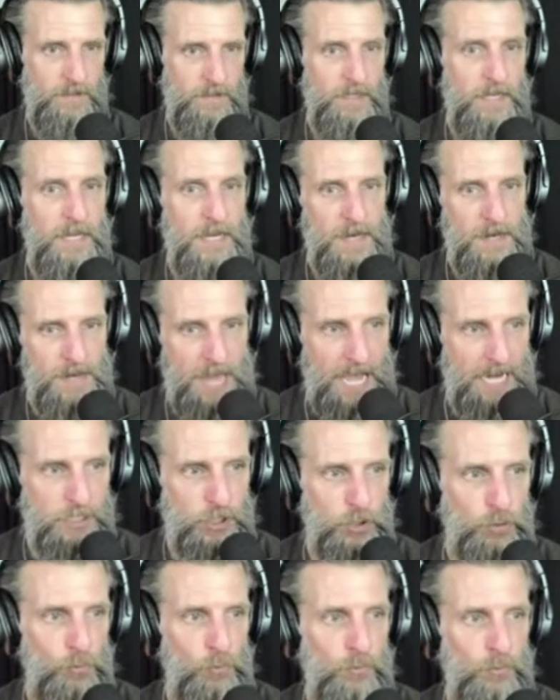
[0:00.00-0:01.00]

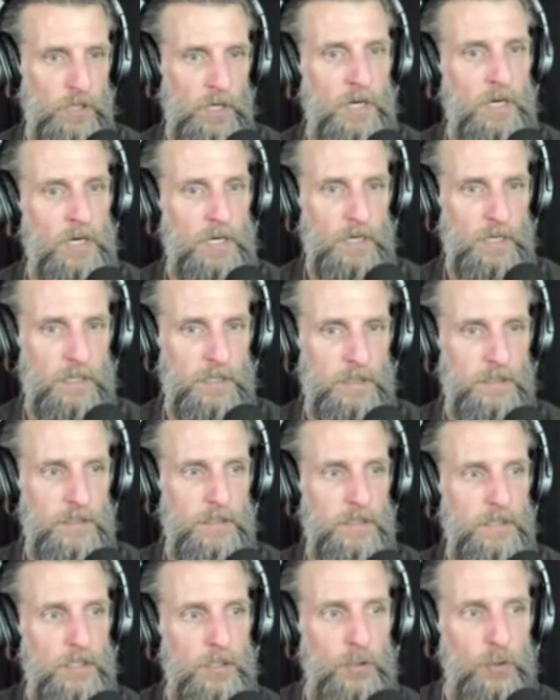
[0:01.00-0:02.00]
natural law,
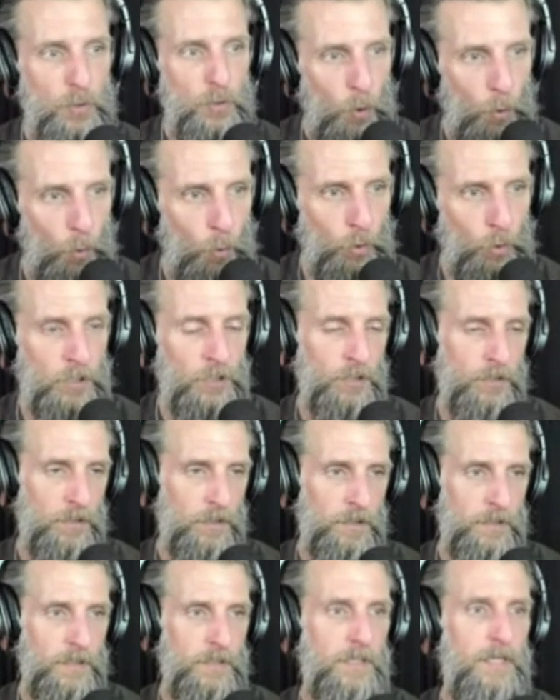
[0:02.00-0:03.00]
order,
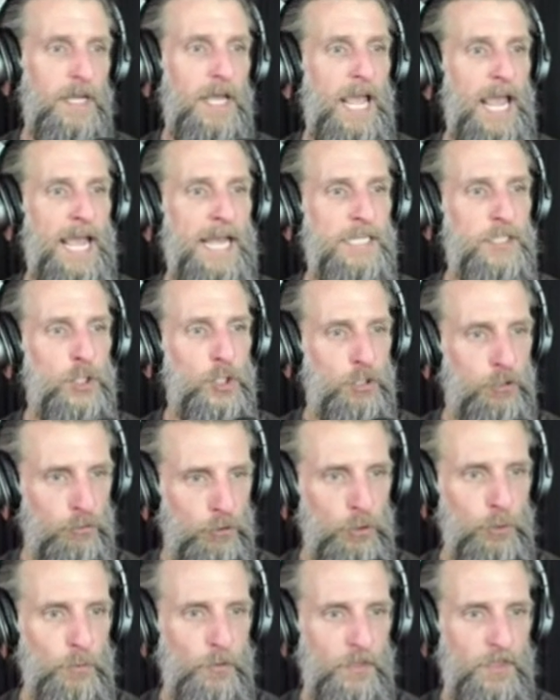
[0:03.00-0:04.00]
and
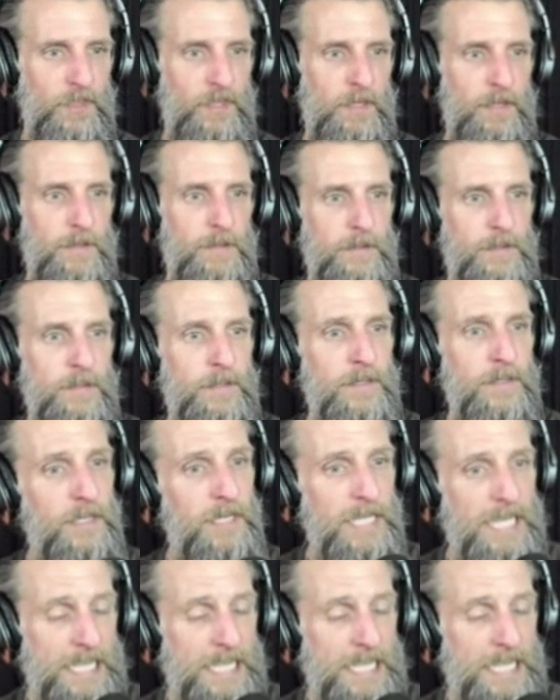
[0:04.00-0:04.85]
truth. In